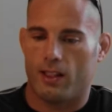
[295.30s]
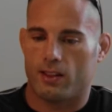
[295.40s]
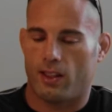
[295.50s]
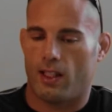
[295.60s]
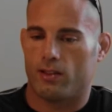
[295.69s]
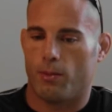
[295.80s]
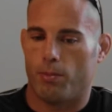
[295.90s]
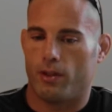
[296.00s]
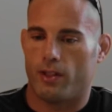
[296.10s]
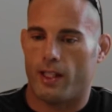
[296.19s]
of set out to
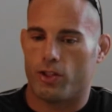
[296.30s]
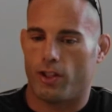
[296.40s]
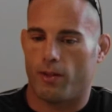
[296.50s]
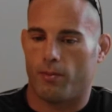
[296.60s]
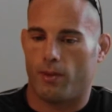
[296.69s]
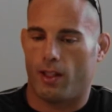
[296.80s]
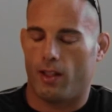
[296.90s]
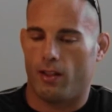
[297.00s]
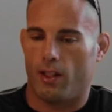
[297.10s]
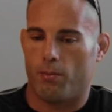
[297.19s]
build that gym
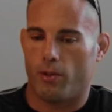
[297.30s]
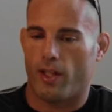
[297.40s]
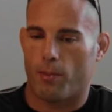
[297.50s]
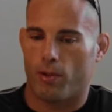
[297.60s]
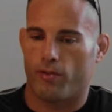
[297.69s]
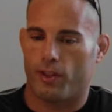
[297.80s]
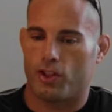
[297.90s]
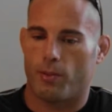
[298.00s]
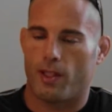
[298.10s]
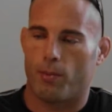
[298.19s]
and build that perfect
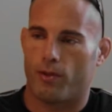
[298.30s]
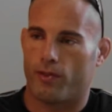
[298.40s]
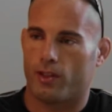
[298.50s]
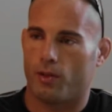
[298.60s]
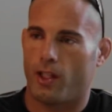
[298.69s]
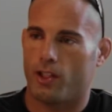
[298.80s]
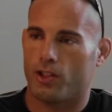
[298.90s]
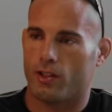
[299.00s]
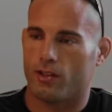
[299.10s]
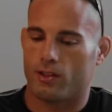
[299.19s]
gym in that perfect
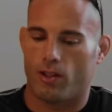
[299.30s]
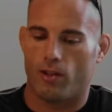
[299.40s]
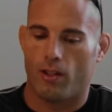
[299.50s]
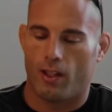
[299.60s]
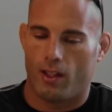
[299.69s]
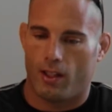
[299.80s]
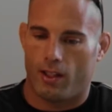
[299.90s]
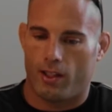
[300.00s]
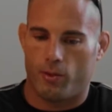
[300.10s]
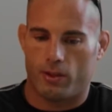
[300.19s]
location. So
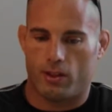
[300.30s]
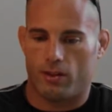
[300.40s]
it was